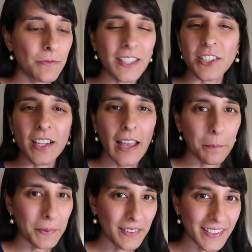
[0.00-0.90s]
venture
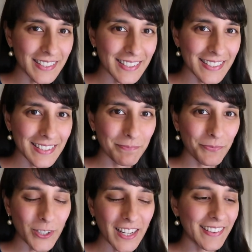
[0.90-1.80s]
capitalists,
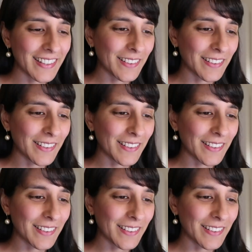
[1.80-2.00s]
right?